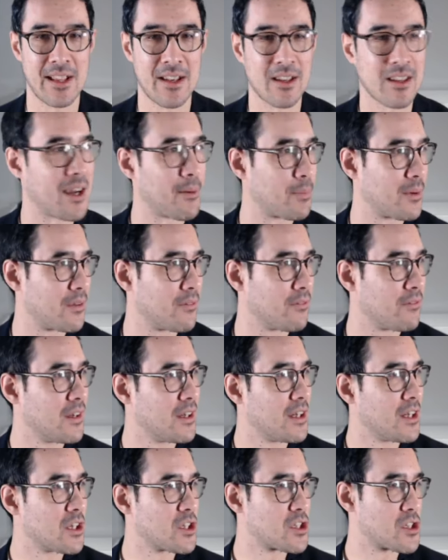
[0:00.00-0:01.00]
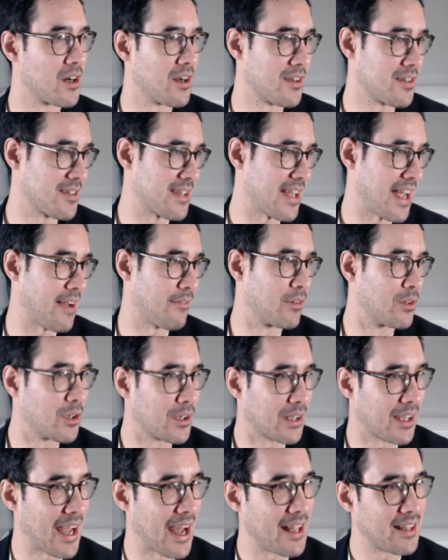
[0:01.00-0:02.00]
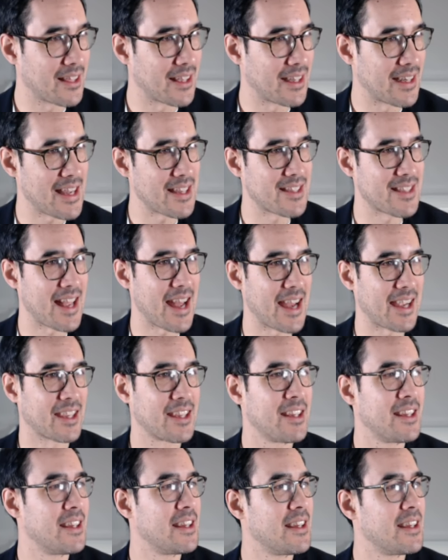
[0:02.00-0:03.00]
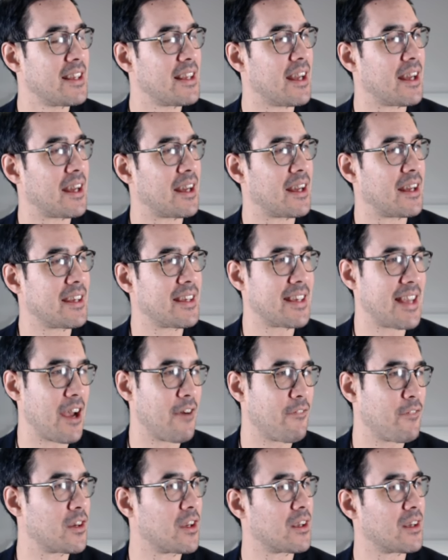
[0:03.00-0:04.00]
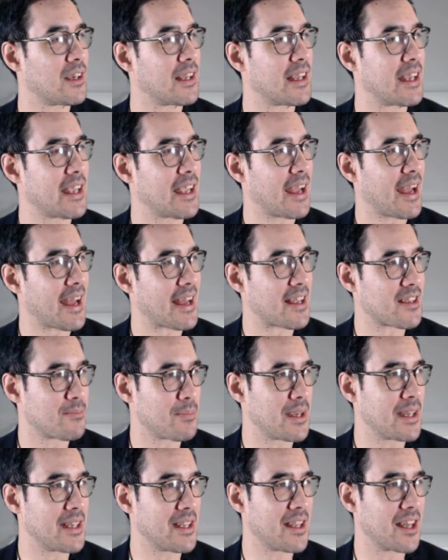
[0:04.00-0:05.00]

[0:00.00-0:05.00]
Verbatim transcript: then, a couple of charts to have a look at. The Nasdaq definitely has been